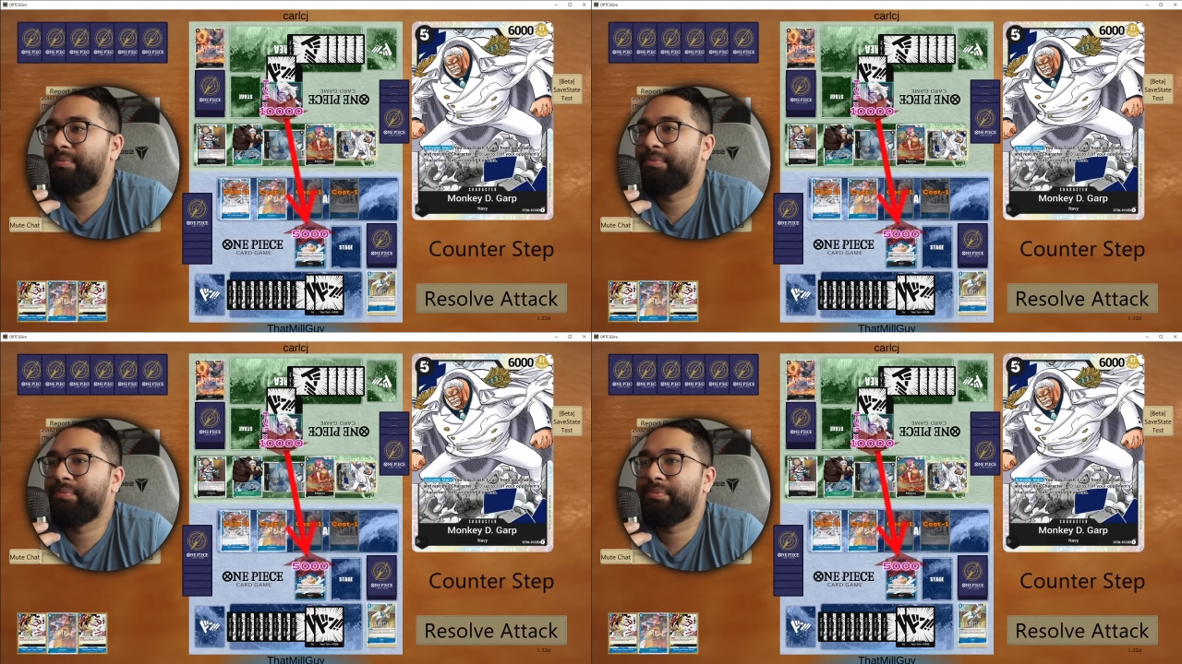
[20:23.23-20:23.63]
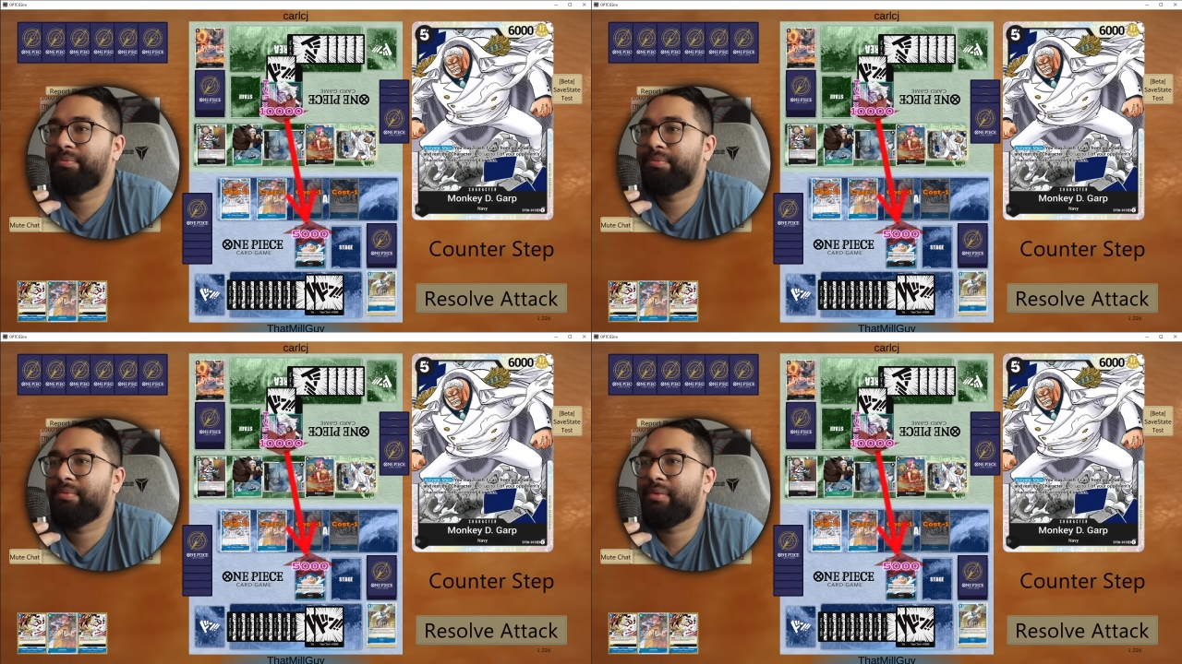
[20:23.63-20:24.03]

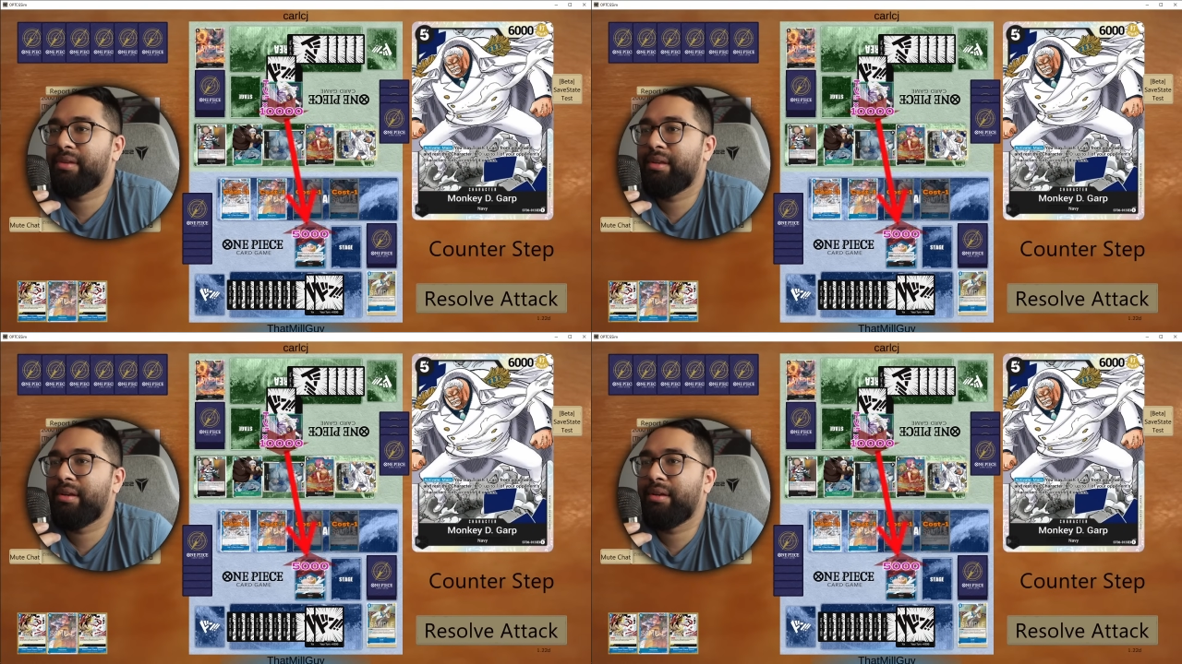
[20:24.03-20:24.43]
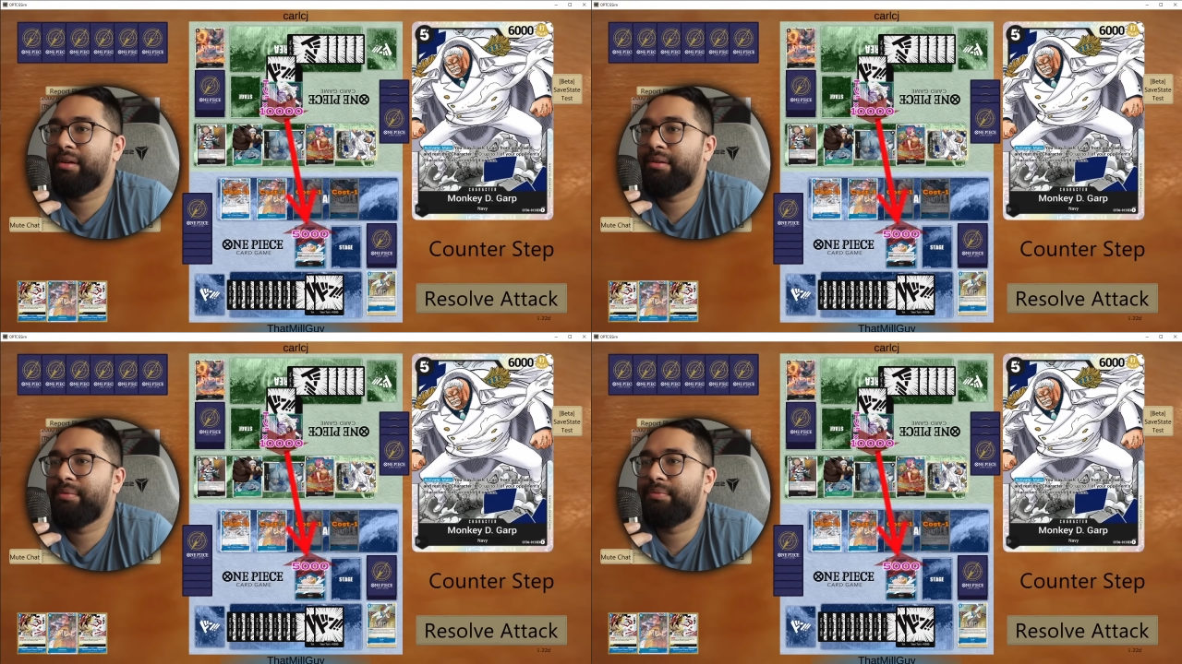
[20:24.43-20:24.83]

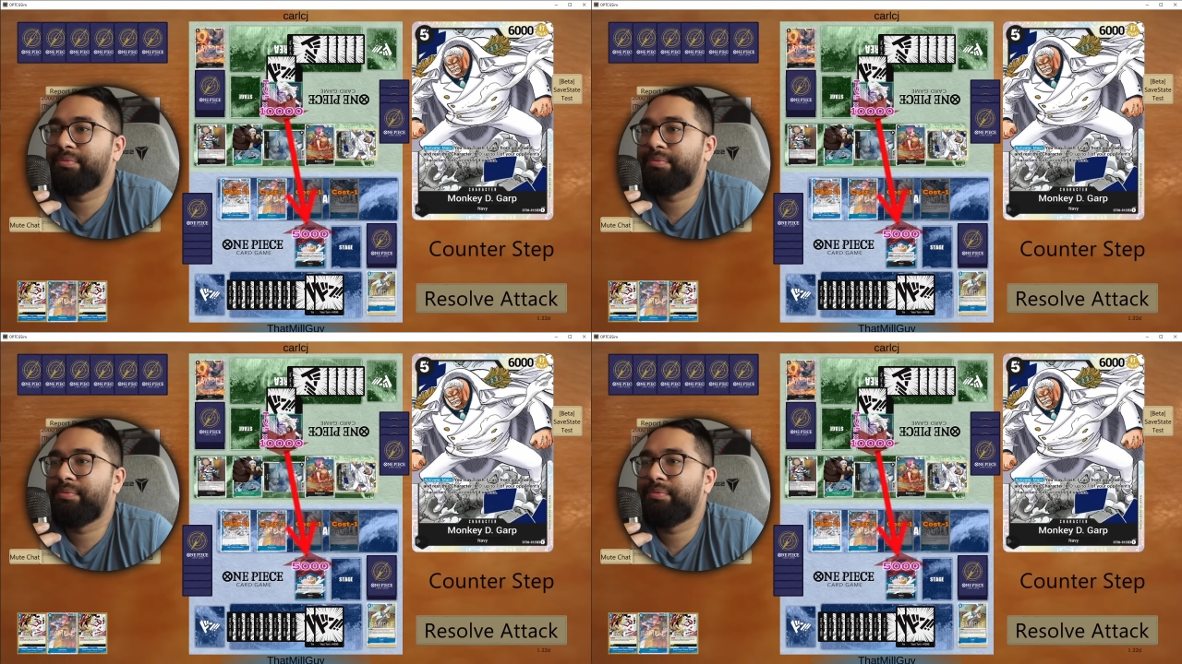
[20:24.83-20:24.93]
[no speech]